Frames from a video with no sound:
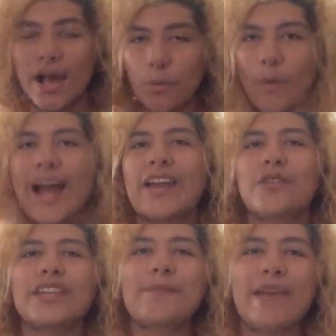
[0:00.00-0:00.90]
why
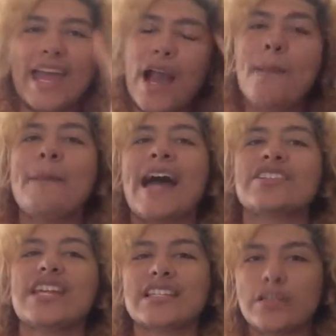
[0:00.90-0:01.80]
don't they make a
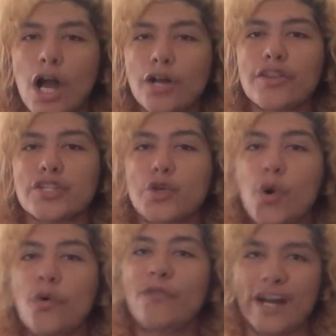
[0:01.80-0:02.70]
match that is longer than
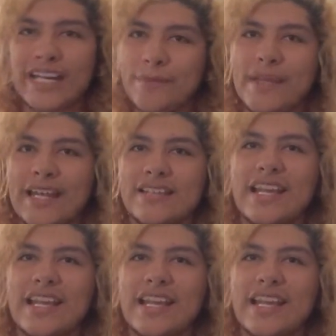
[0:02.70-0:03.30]
2 fucking minutes?